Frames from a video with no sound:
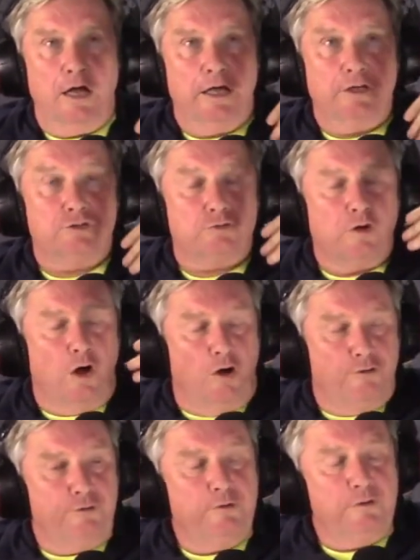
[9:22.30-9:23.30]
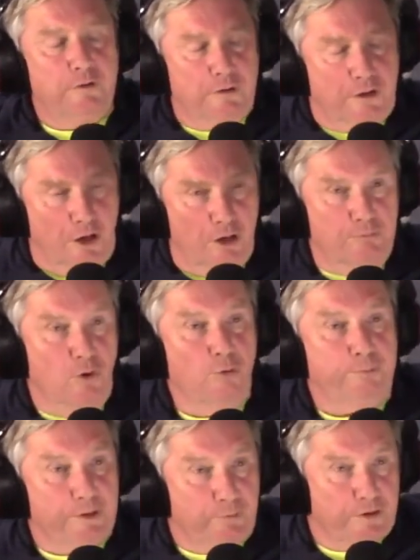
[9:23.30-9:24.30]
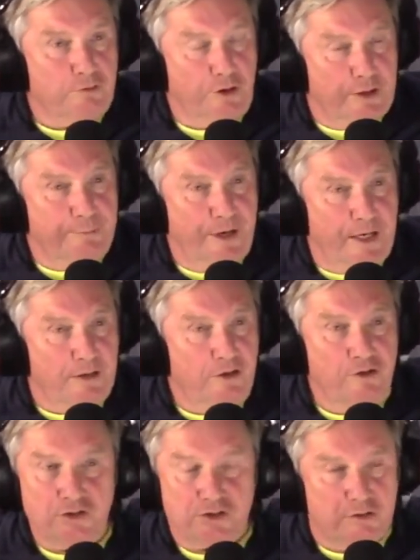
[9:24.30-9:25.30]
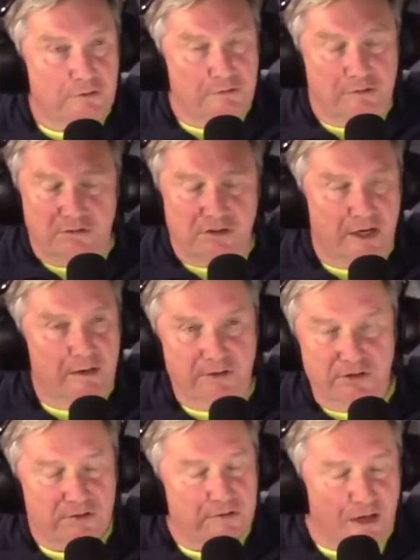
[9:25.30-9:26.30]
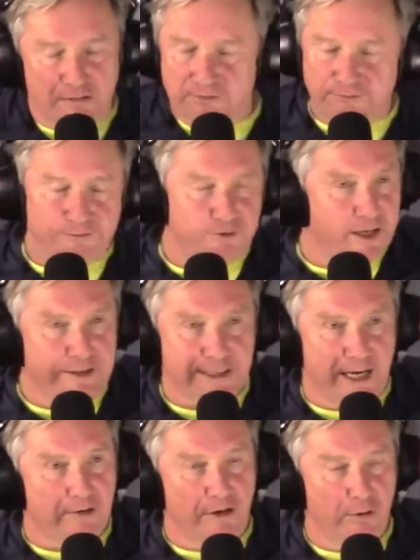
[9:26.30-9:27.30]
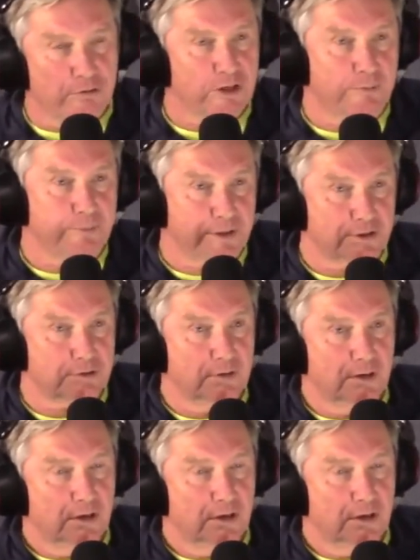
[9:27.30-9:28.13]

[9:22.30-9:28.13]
is often comorbid with chronic pain. You're just like flaked out the whole time by the